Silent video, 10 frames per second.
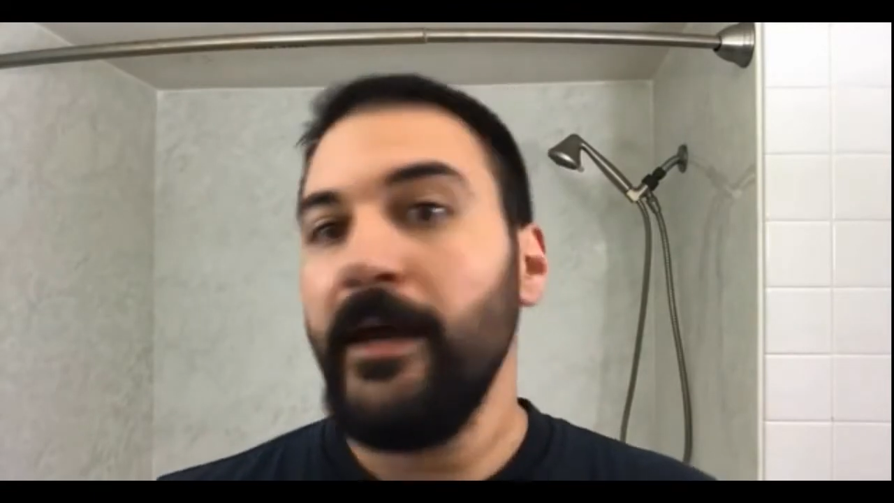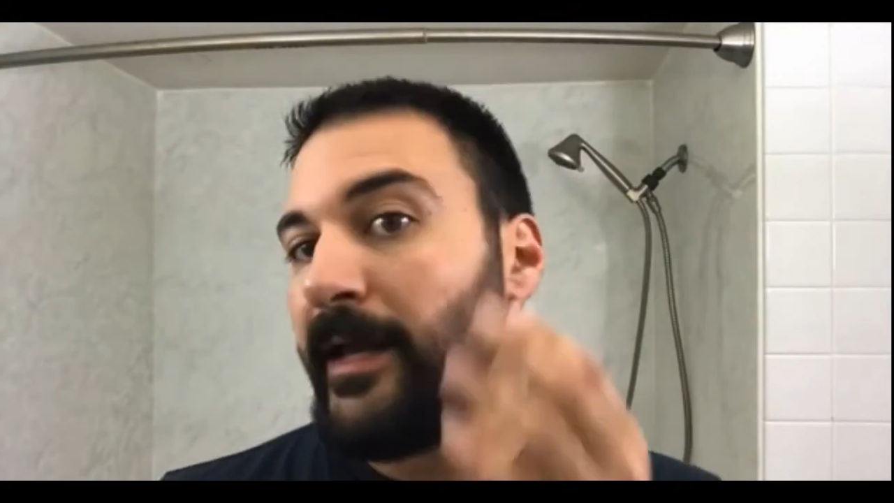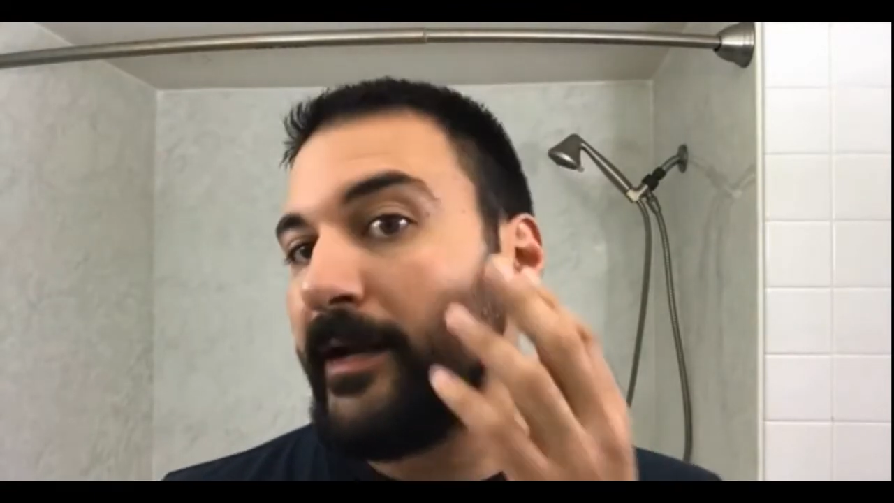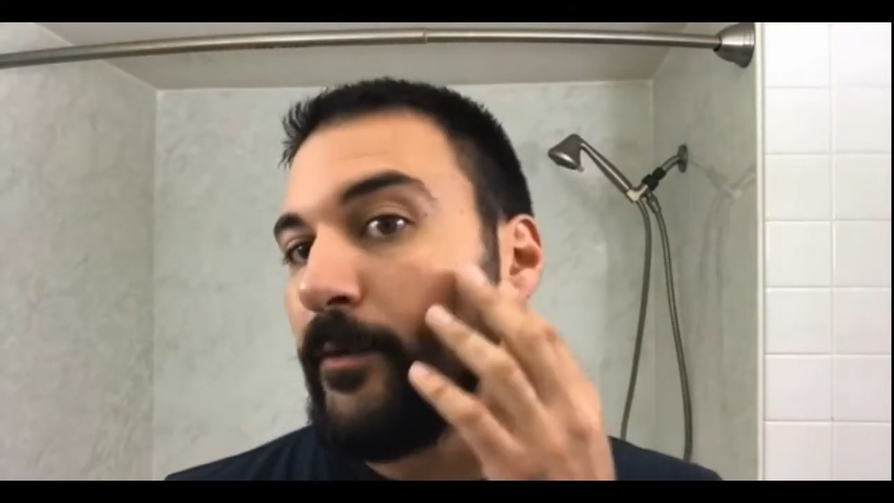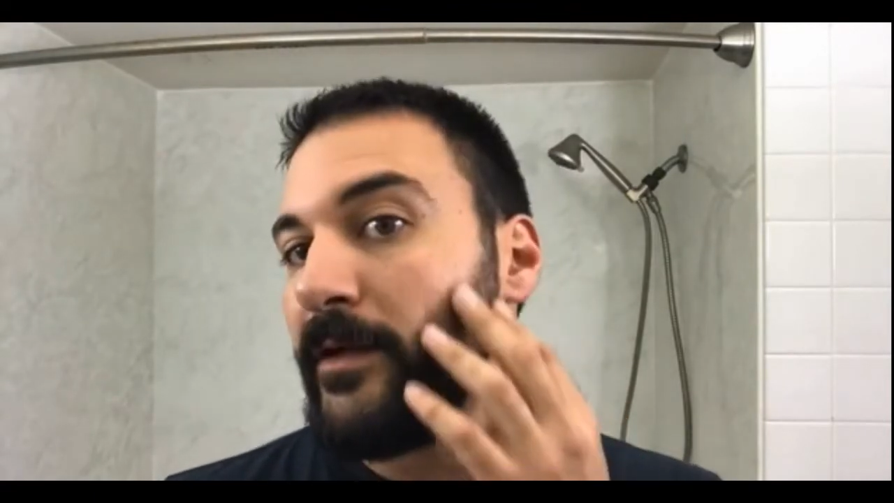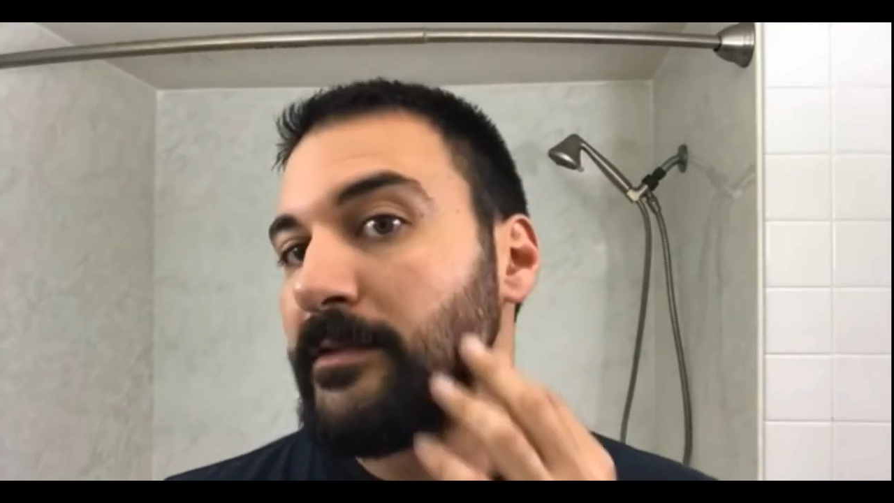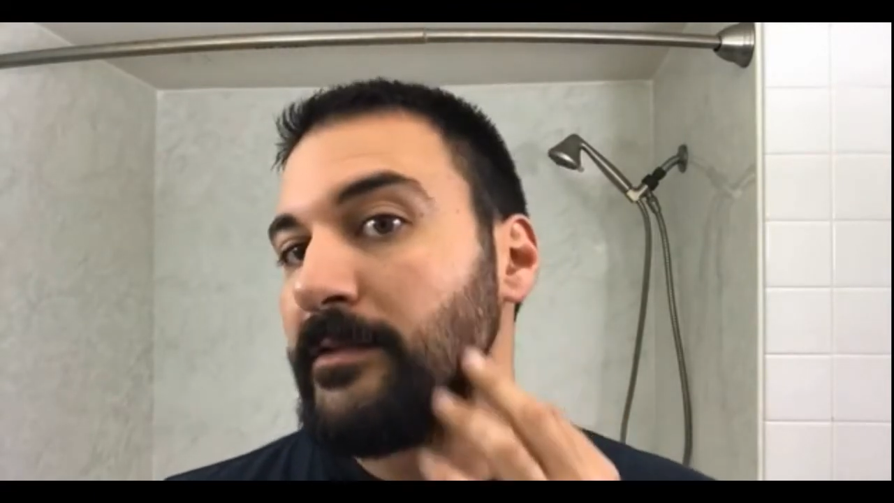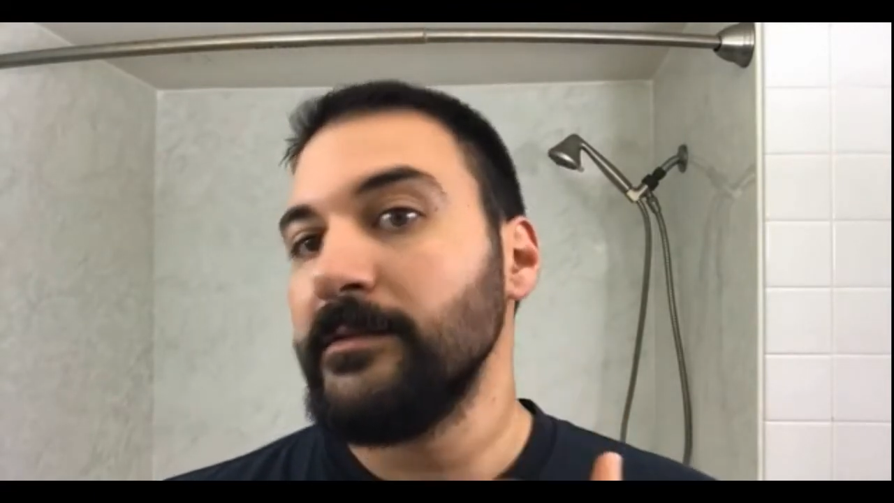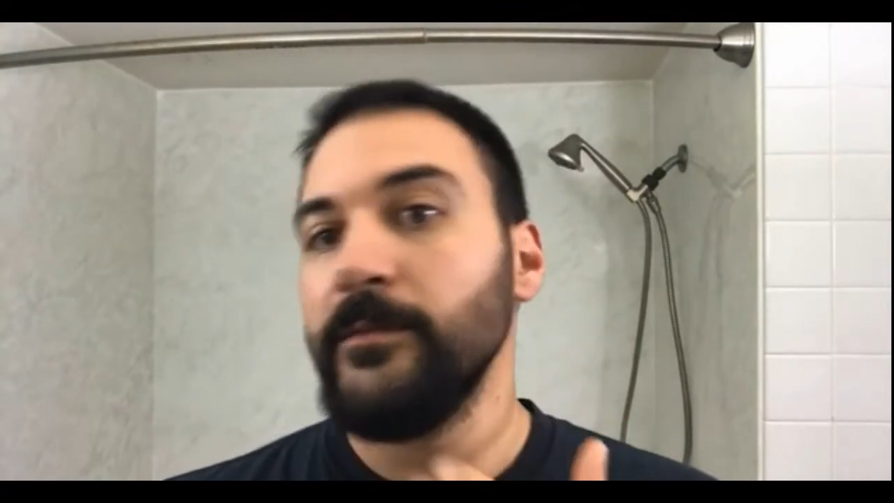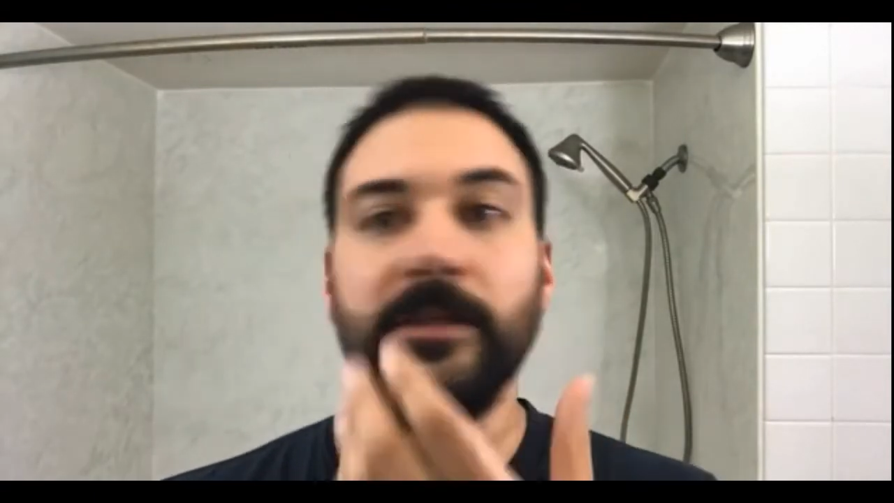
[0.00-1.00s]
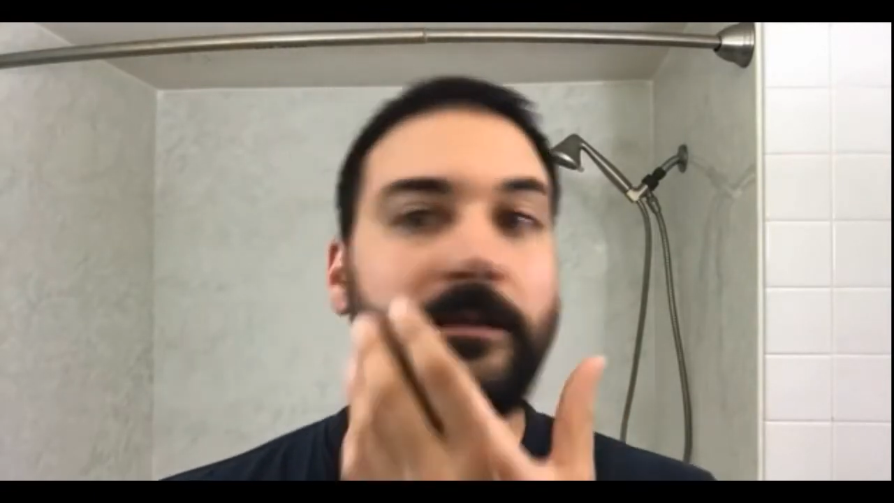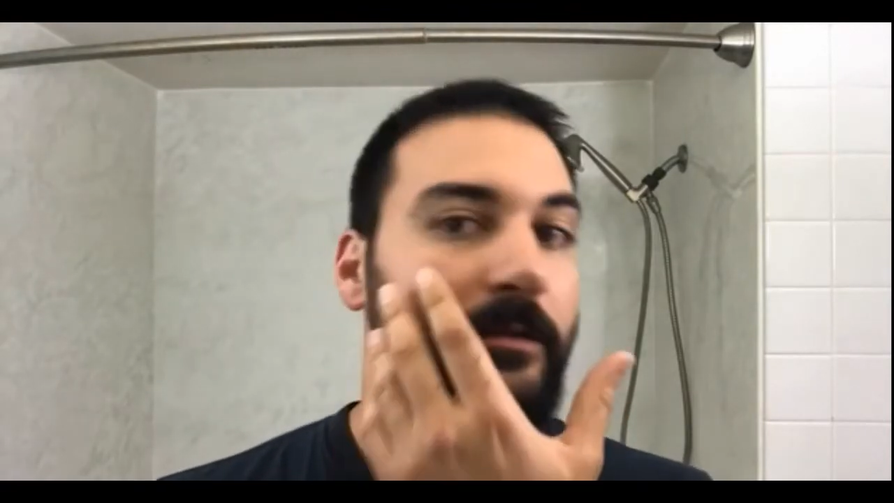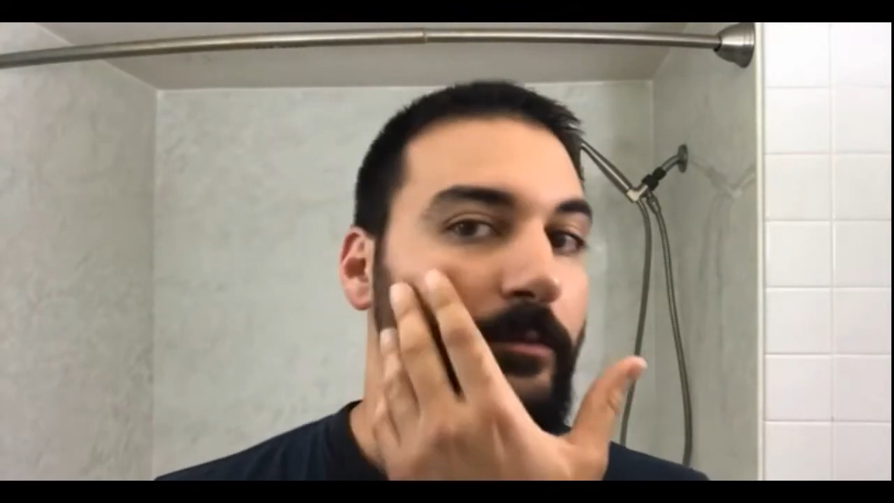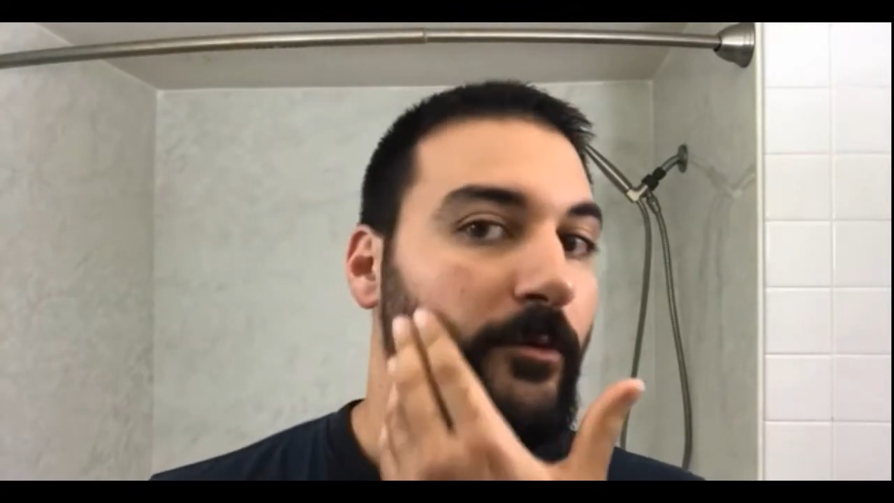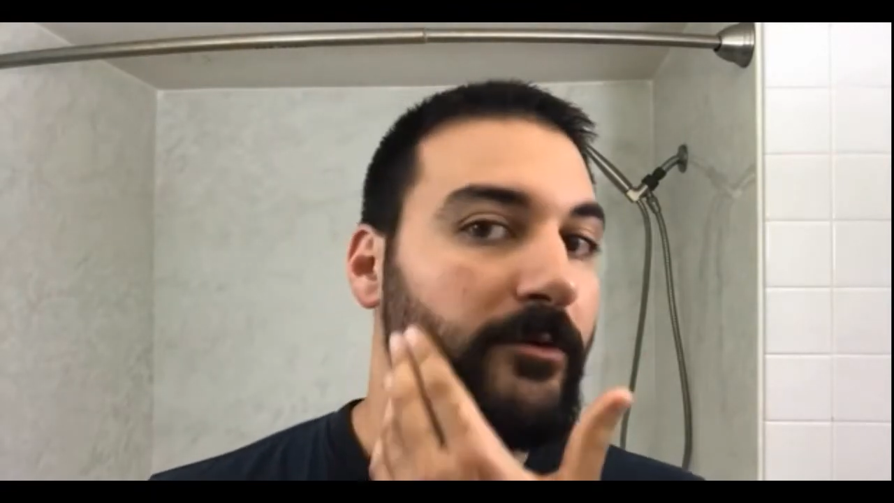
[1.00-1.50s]
and I want these to be a little
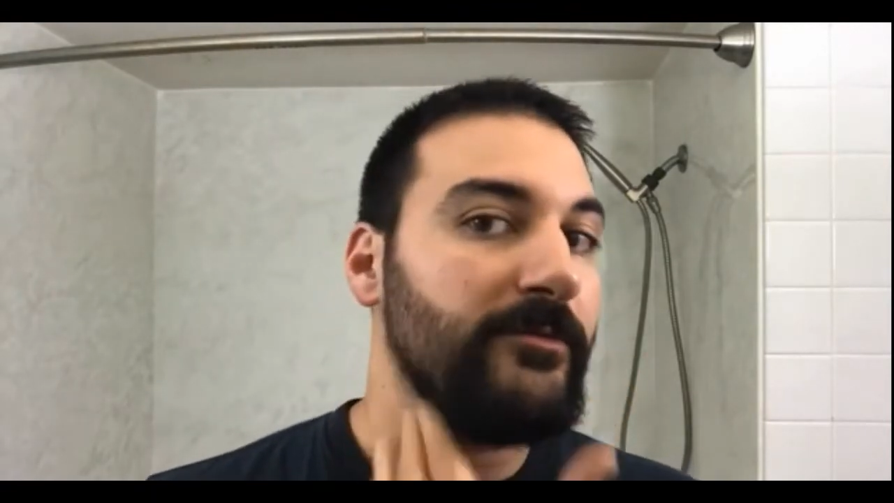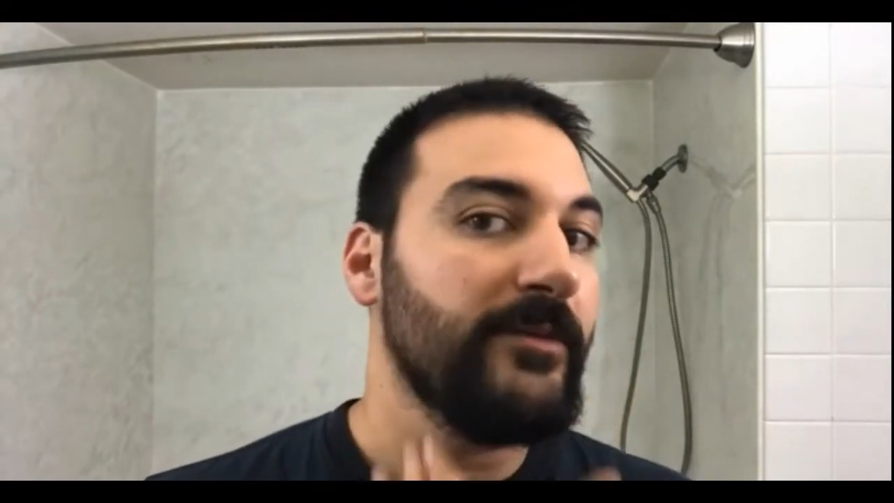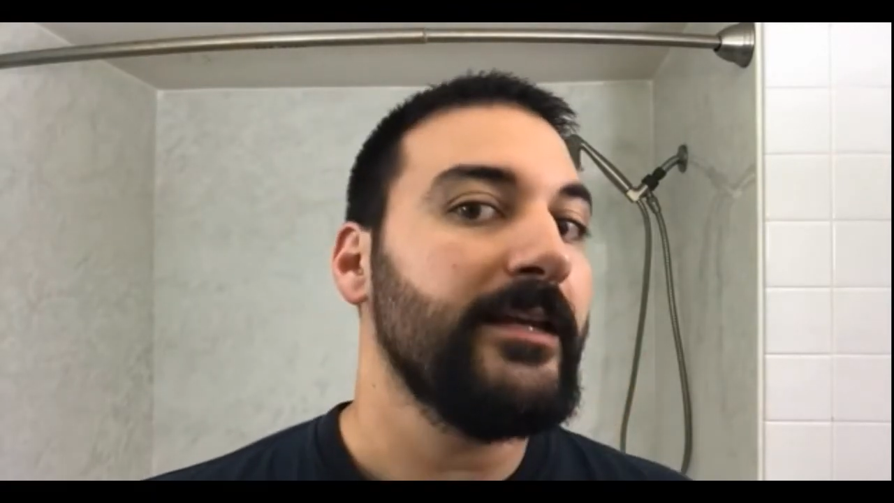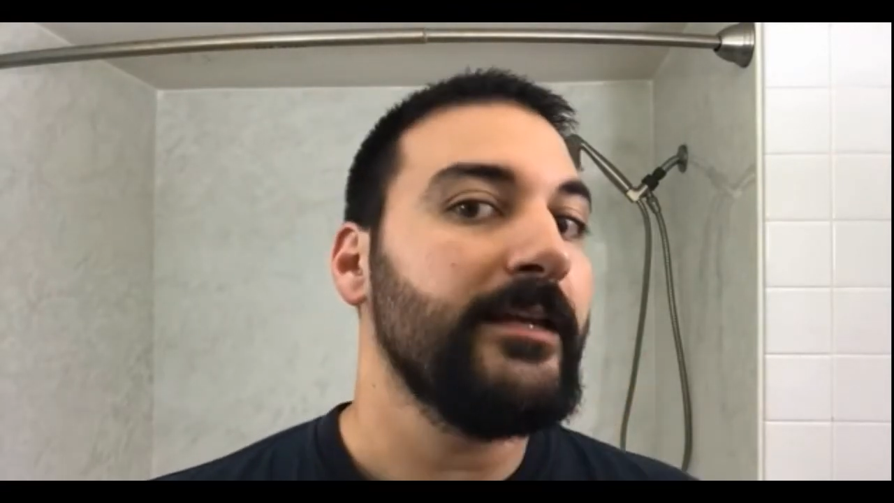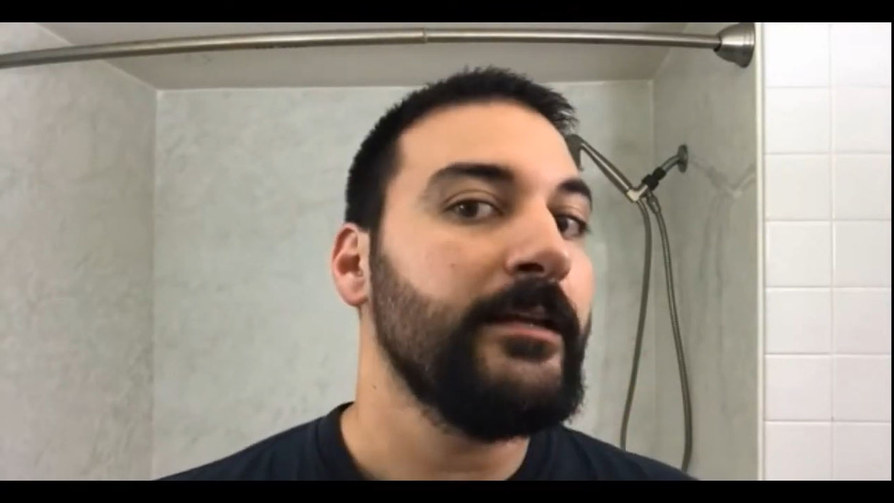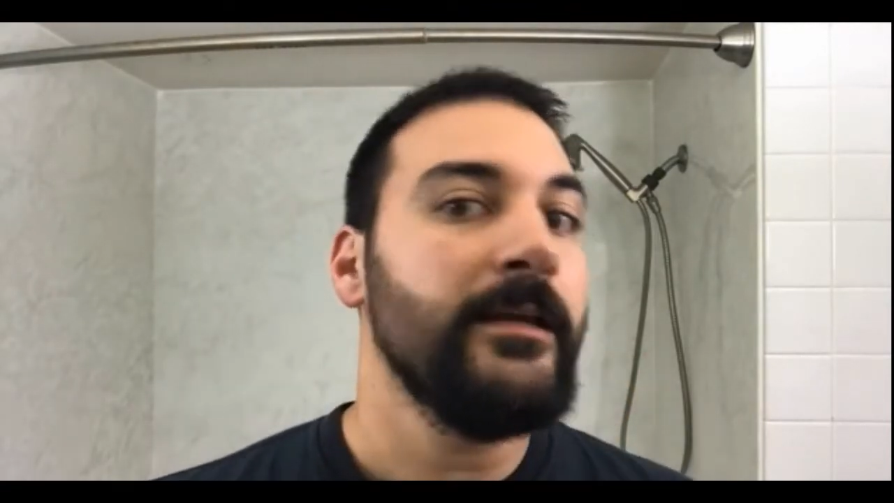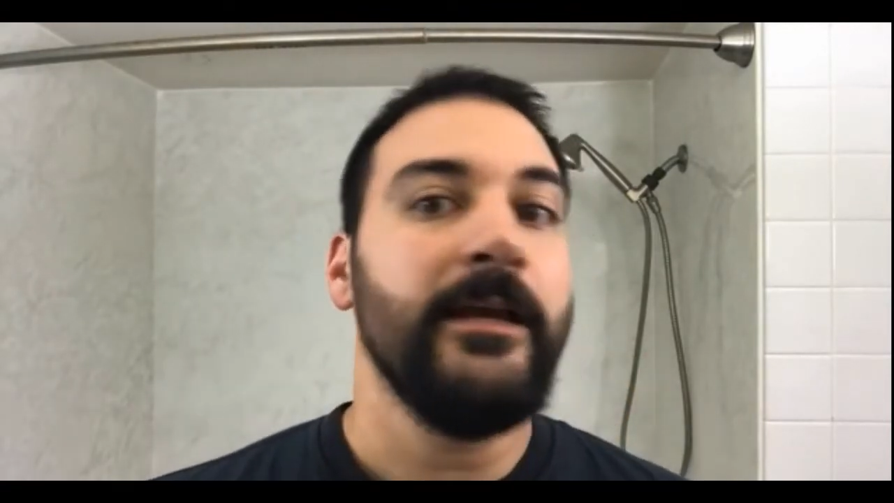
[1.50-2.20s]
bit more faded,